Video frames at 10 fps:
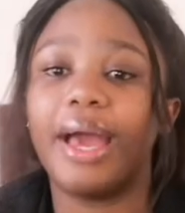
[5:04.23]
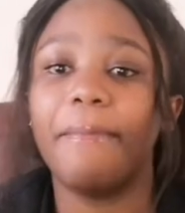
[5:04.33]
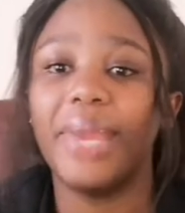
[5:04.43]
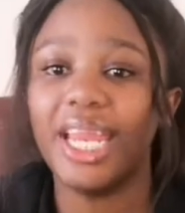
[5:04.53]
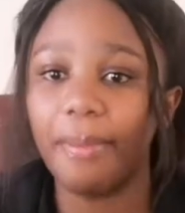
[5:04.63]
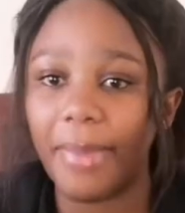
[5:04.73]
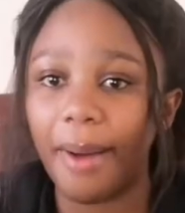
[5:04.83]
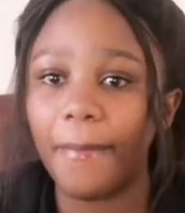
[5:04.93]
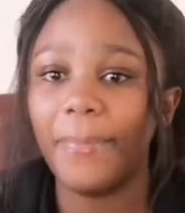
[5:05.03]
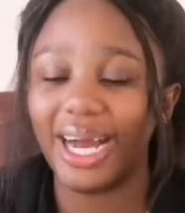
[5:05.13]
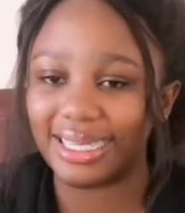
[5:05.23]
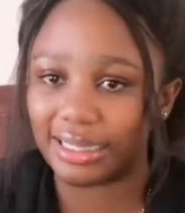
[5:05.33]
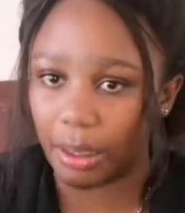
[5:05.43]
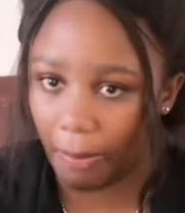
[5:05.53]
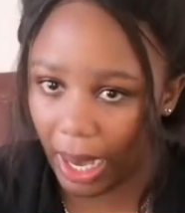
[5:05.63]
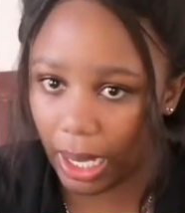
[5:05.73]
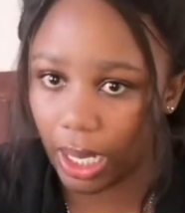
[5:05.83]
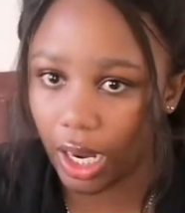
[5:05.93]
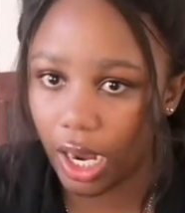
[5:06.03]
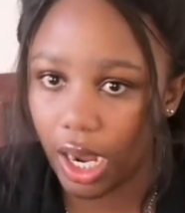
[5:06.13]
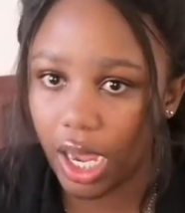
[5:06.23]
their minimum passing mark.